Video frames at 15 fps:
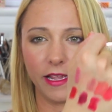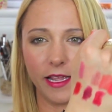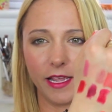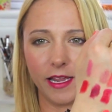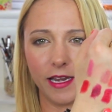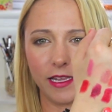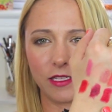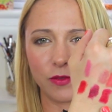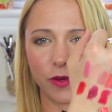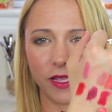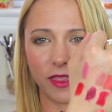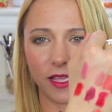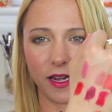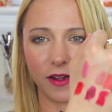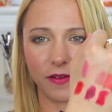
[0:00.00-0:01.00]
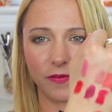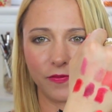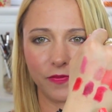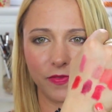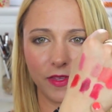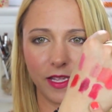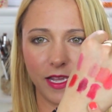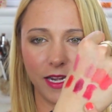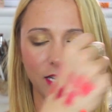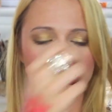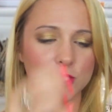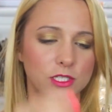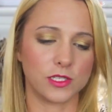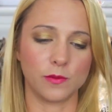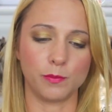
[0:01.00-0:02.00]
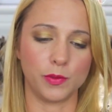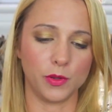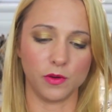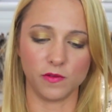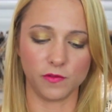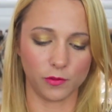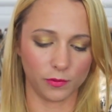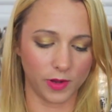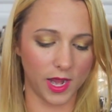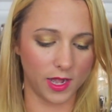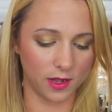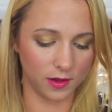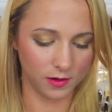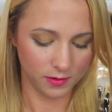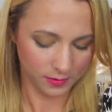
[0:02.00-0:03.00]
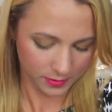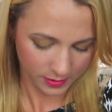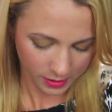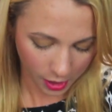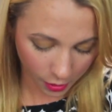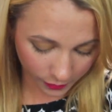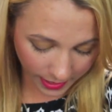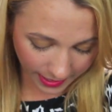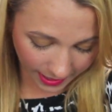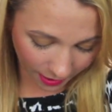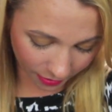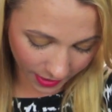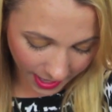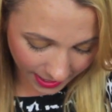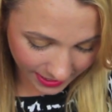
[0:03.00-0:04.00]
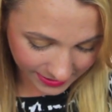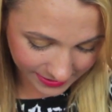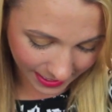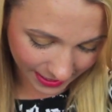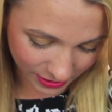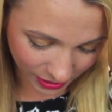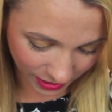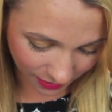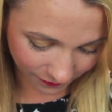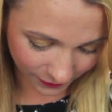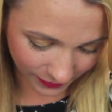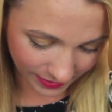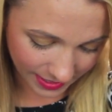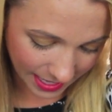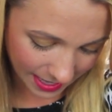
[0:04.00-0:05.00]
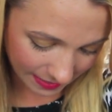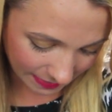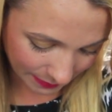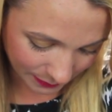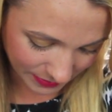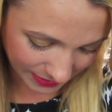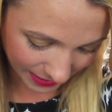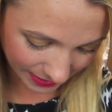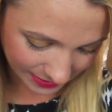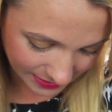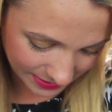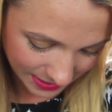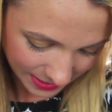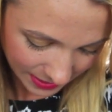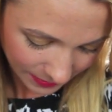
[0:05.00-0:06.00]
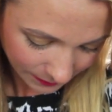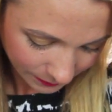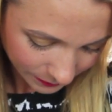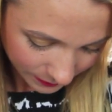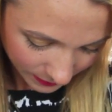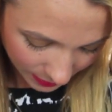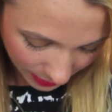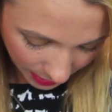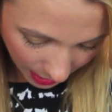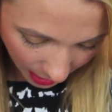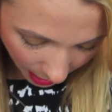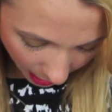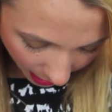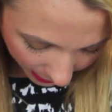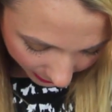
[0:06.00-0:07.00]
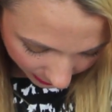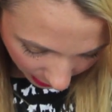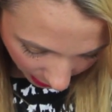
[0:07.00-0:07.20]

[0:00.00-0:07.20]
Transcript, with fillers: And it's right there. And it's just a beautiful red. Okay, now that is actually it for the Kate lipsticks. I